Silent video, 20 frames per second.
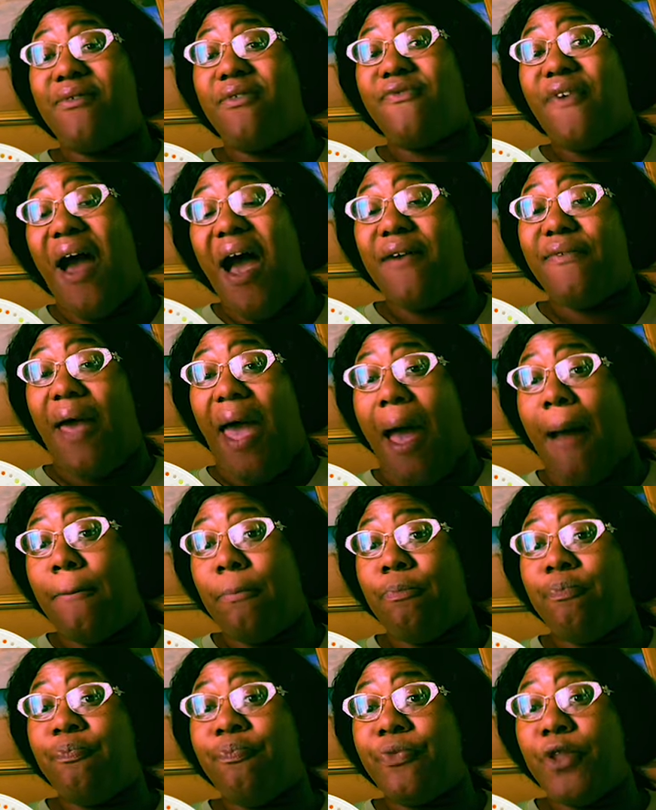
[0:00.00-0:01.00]
and 5
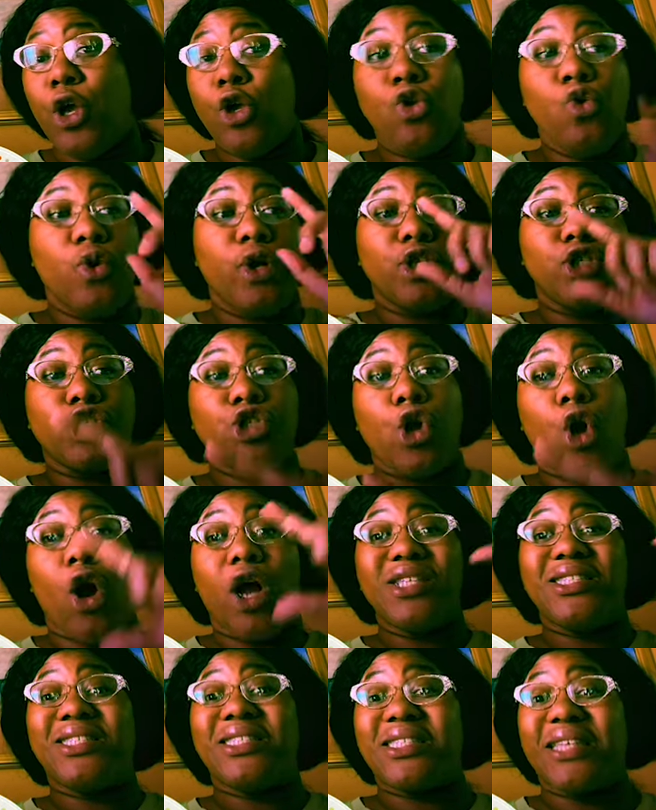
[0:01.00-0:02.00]
app. You can
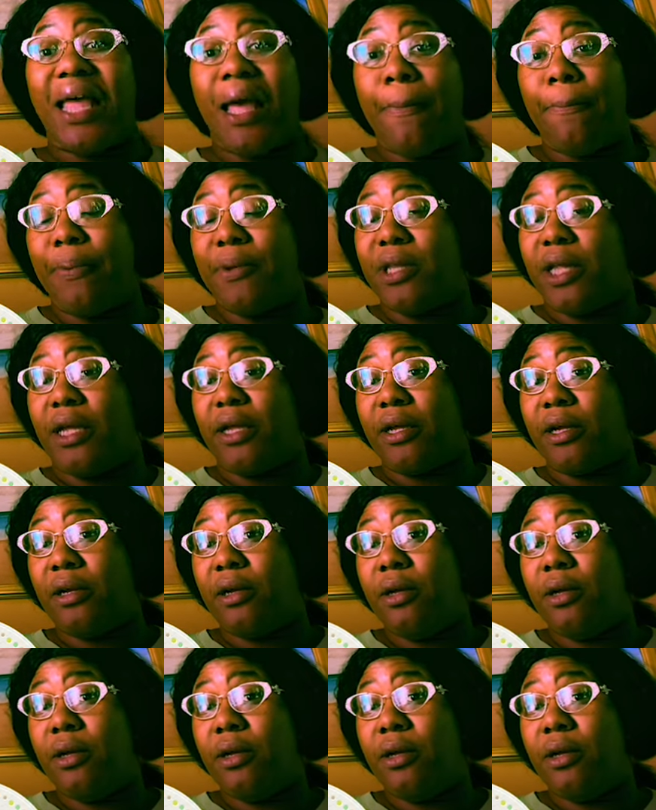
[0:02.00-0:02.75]
start sampling.